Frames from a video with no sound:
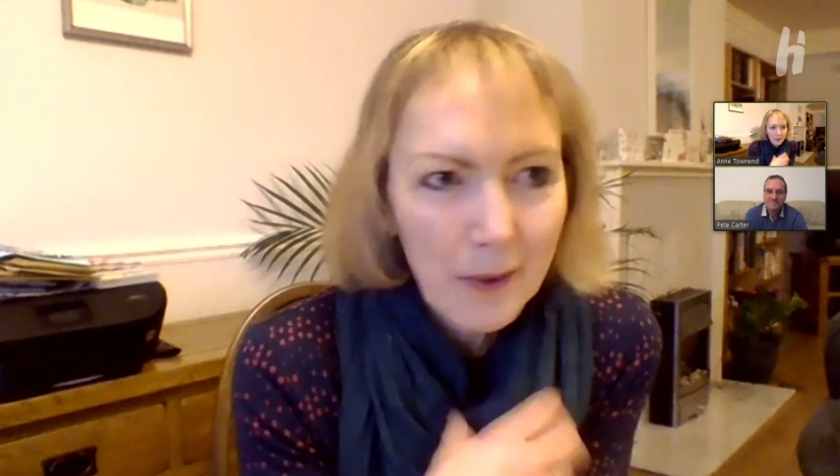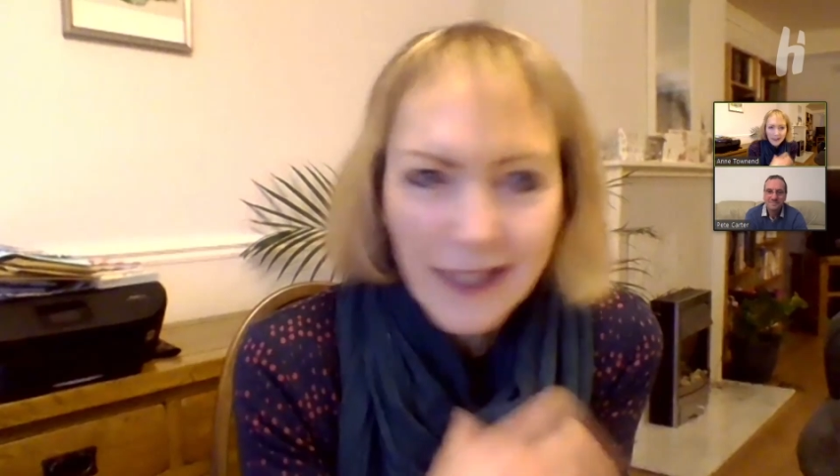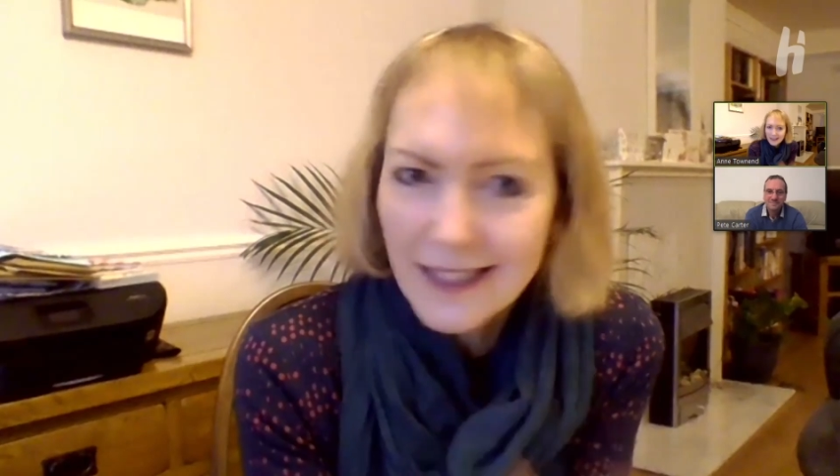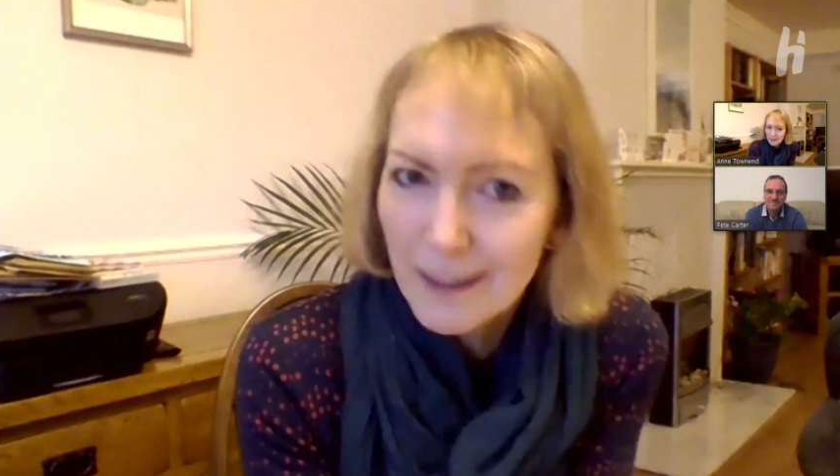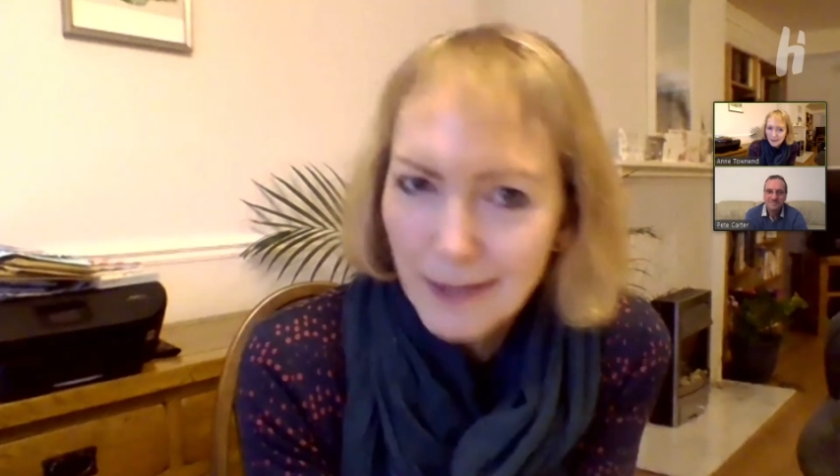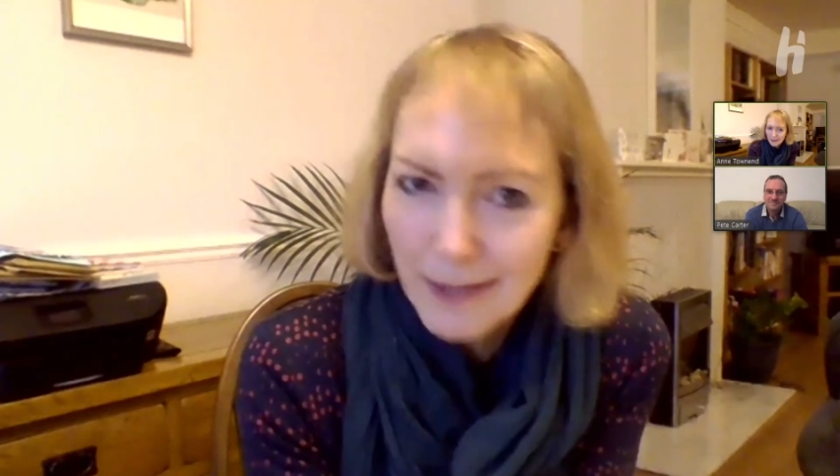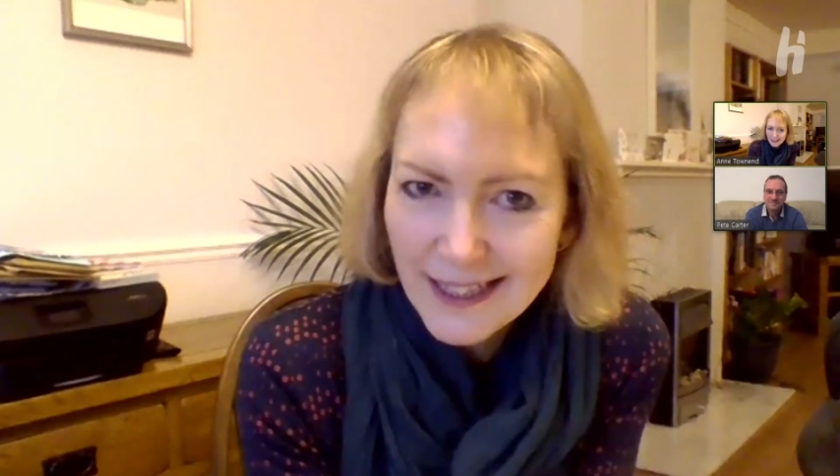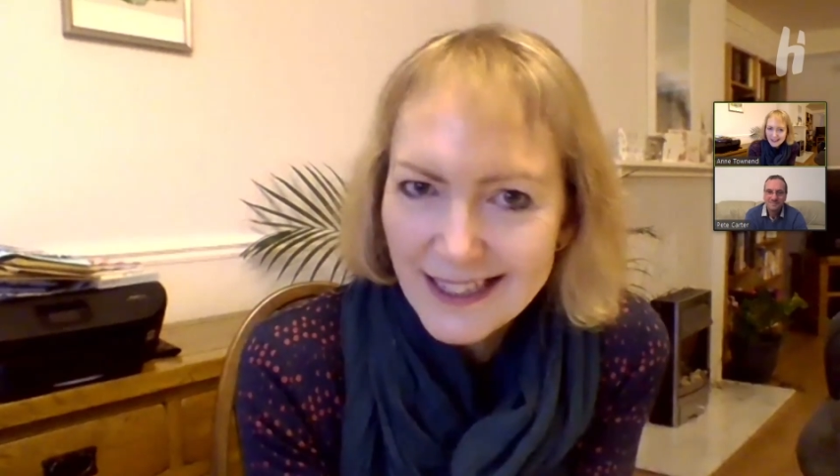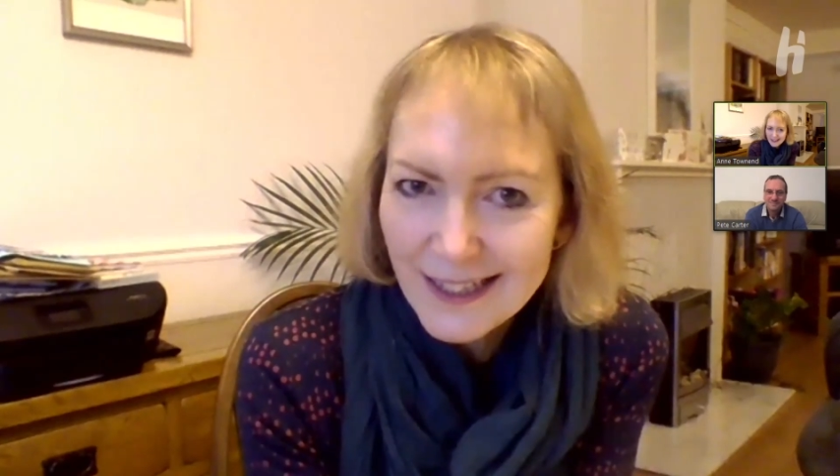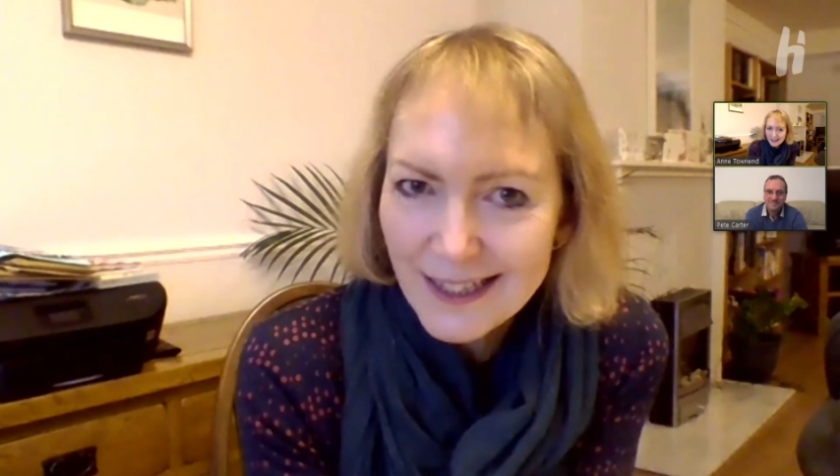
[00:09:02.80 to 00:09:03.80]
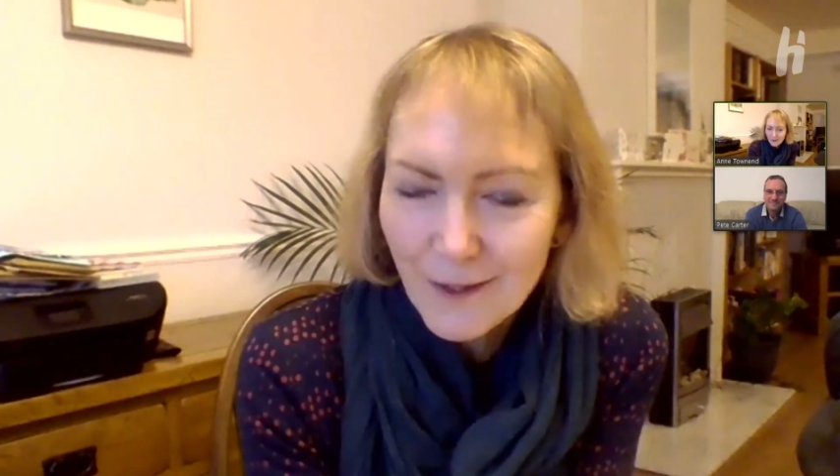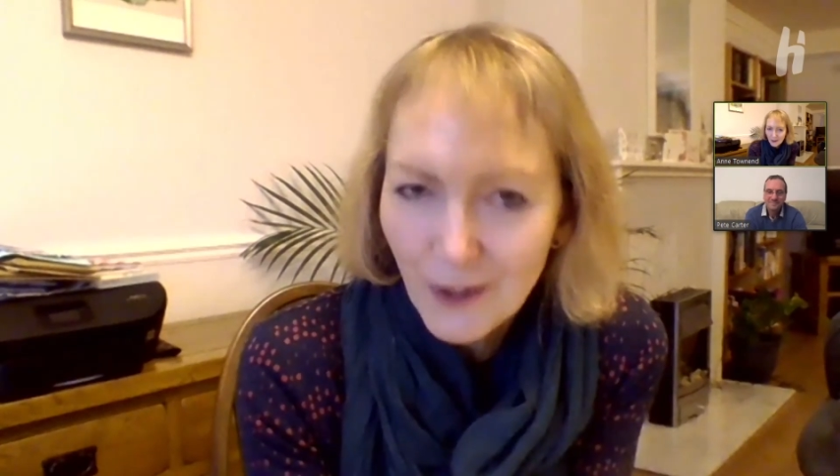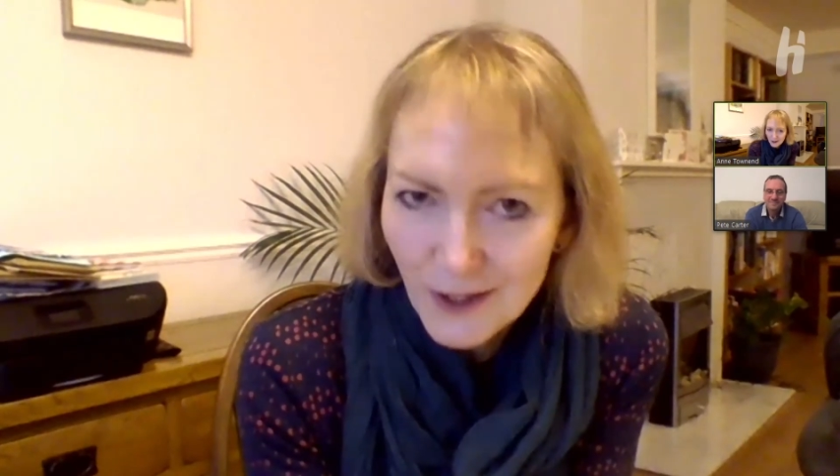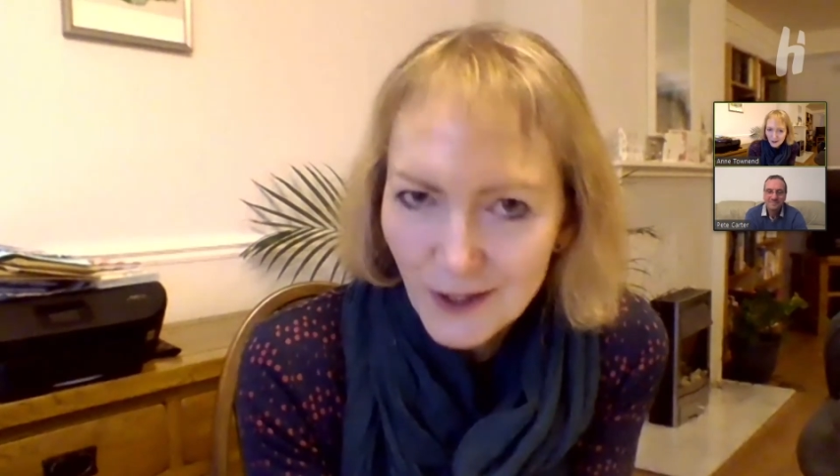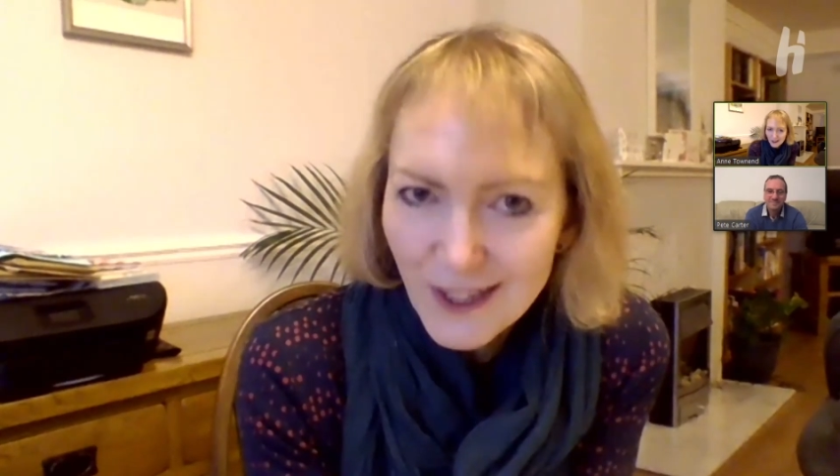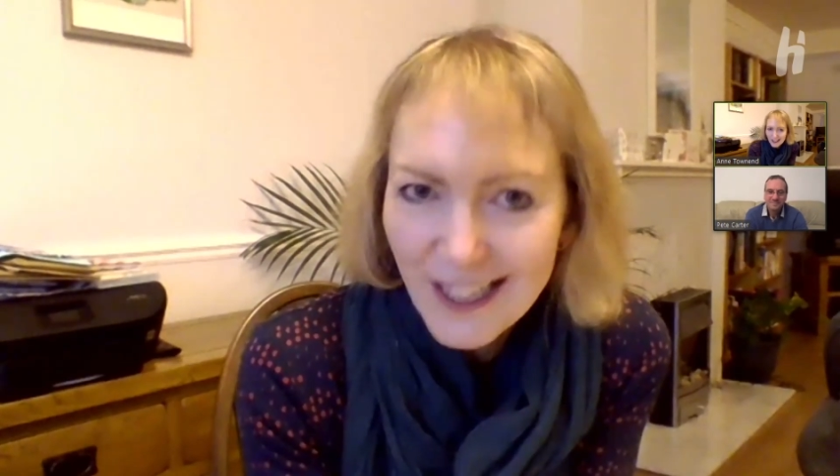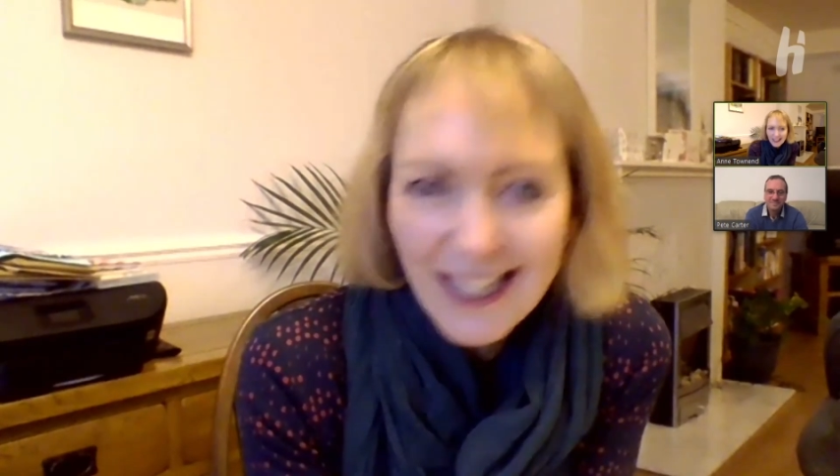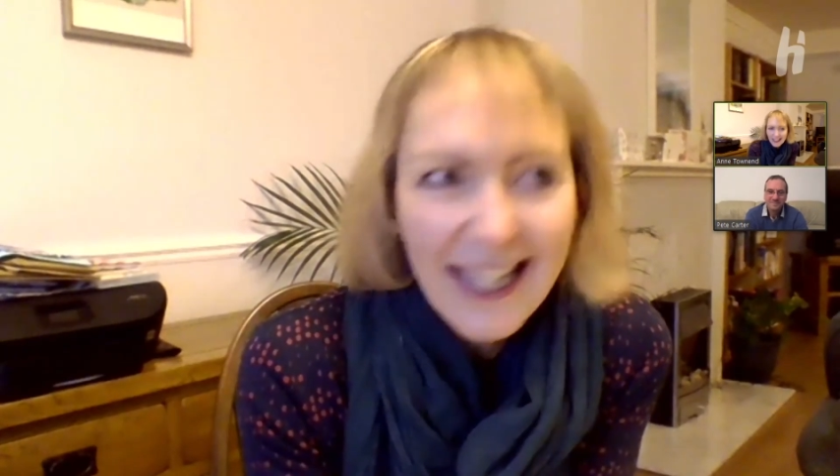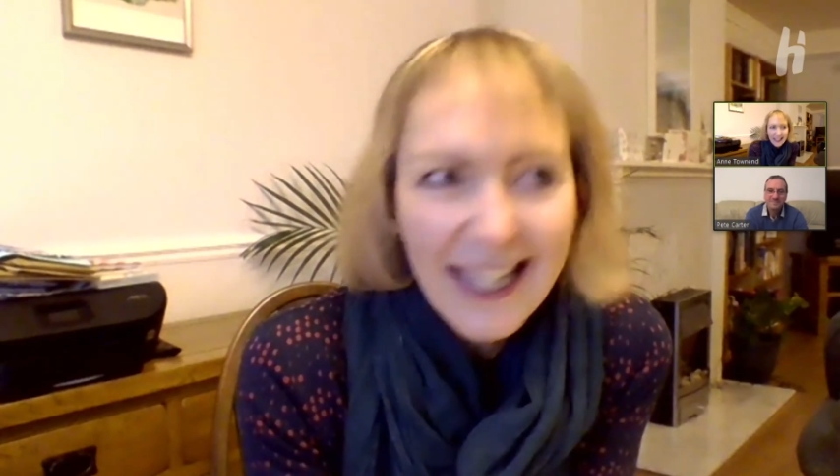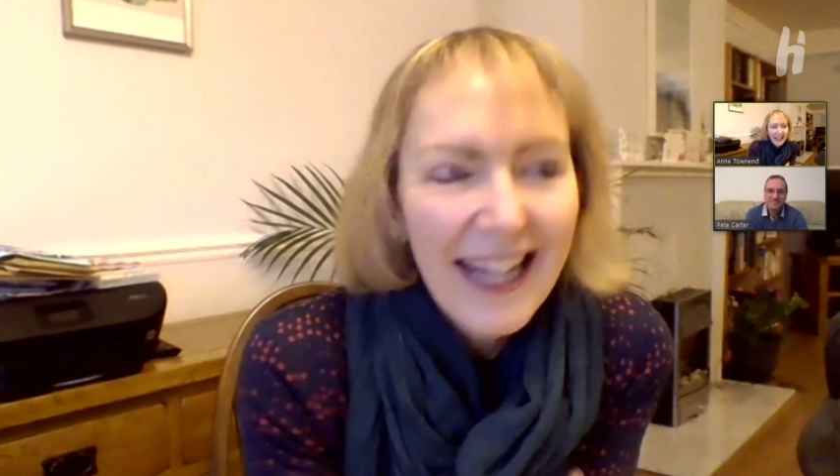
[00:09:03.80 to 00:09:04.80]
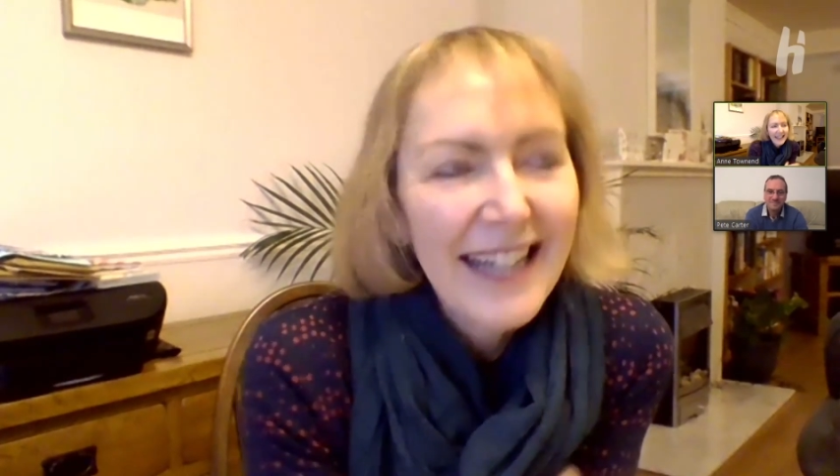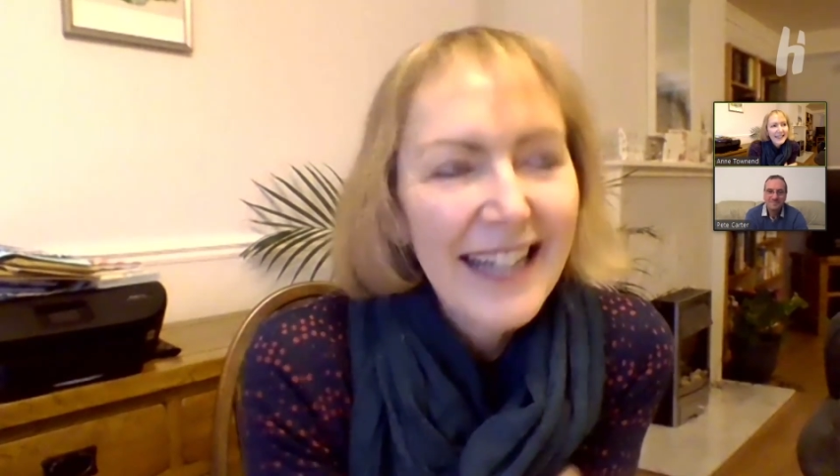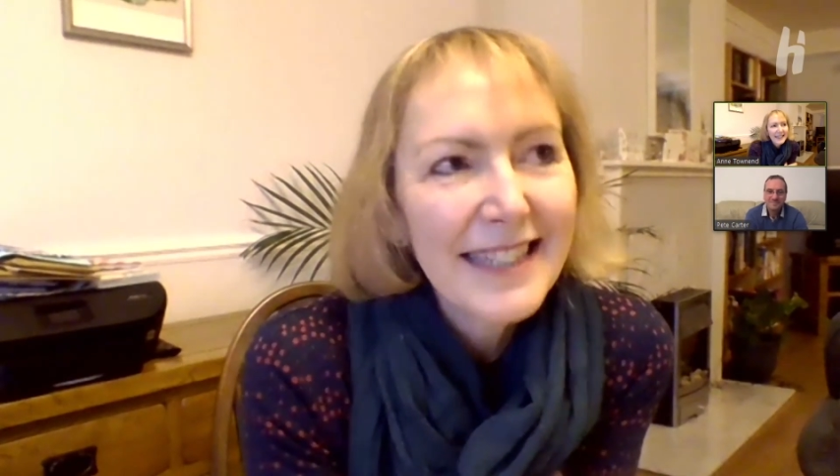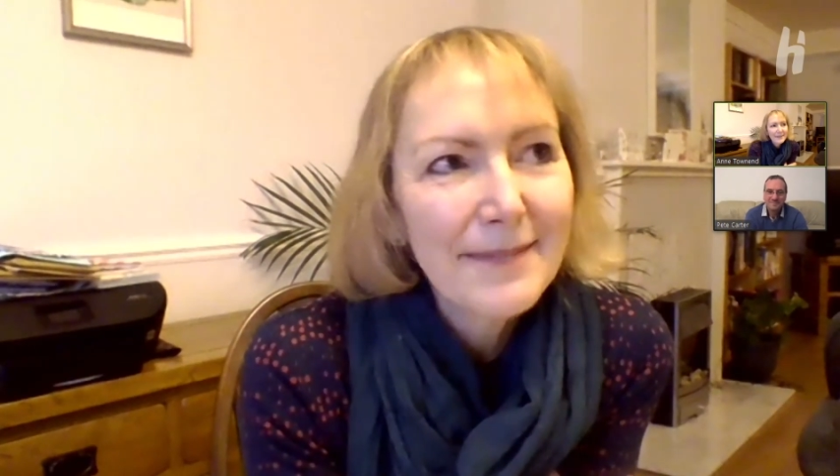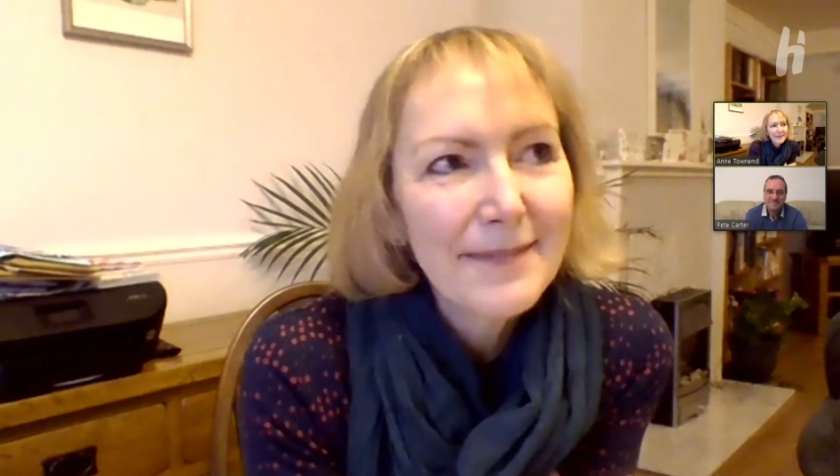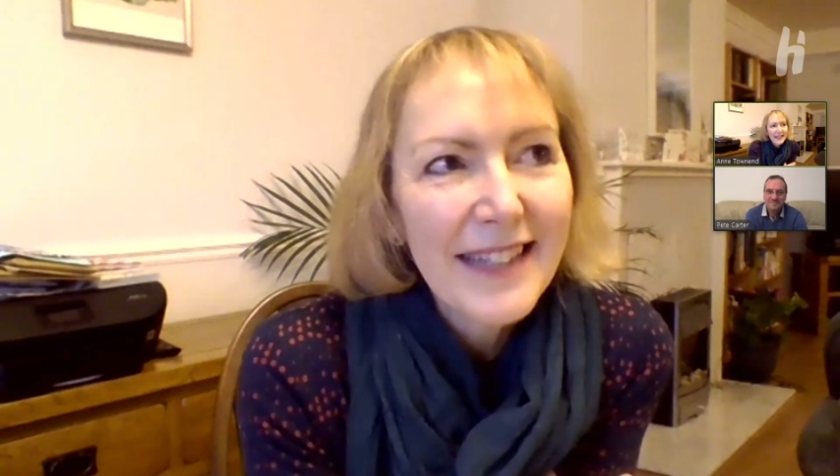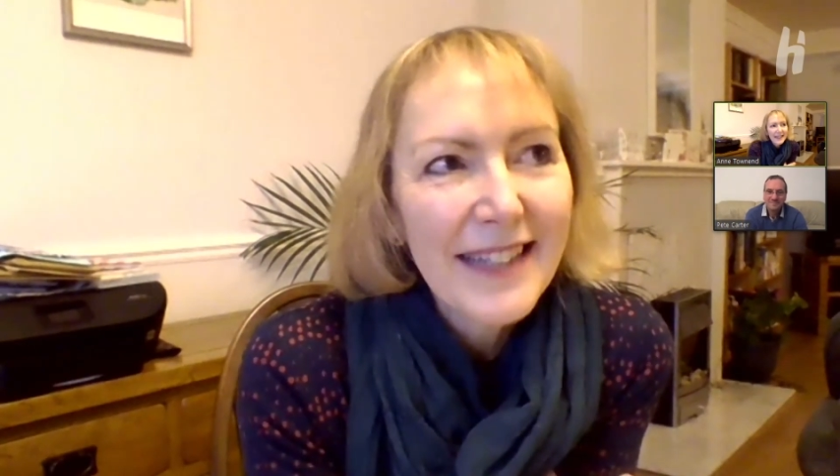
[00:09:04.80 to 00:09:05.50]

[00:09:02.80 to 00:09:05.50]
into the presence of God, and